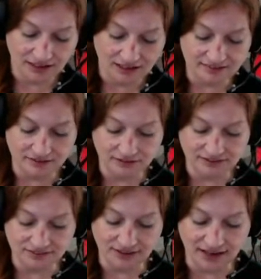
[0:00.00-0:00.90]
a
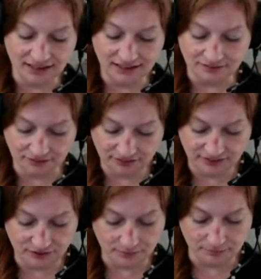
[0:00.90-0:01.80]
series of high-level
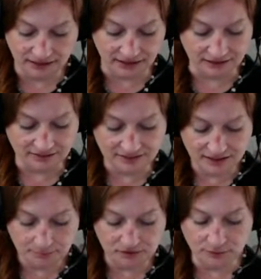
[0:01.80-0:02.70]
secret meetings
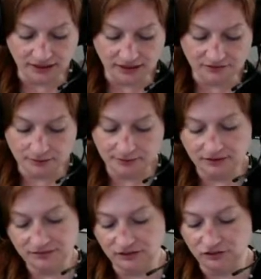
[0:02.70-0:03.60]
between government
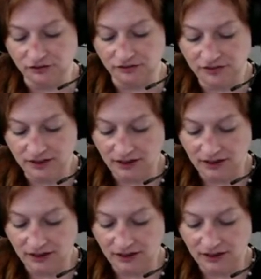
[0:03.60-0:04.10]
officials,